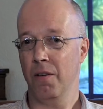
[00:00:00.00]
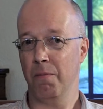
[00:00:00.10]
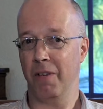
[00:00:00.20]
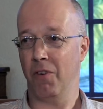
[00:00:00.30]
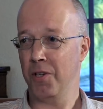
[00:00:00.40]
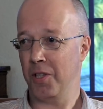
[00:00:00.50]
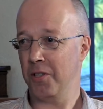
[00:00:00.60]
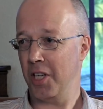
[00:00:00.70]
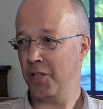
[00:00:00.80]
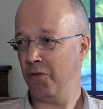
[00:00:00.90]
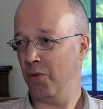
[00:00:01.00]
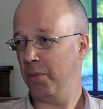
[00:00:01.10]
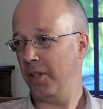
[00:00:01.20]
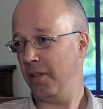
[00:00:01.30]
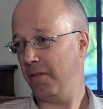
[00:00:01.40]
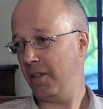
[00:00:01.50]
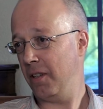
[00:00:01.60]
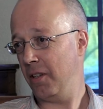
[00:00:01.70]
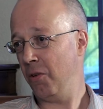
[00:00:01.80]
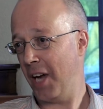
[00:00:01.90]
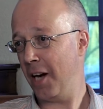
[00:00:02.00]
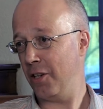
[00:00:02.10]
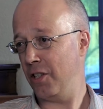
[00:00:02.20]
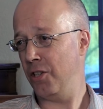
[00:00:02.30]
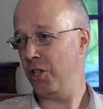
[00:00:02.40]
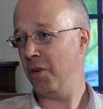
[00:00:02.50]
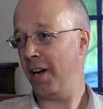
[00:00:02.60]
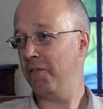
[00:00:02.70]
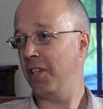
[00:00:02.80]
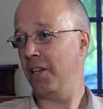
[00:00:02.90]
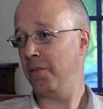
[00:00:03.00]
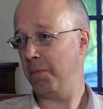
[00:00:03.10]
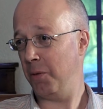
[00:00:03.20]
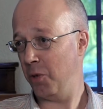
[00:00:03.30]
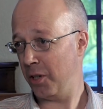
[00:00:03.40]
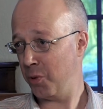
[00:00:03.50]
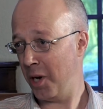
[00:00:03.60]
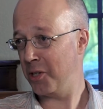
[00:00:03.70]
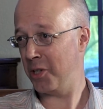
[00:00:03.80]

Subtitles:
been very successful, but the old adage is you have to work twice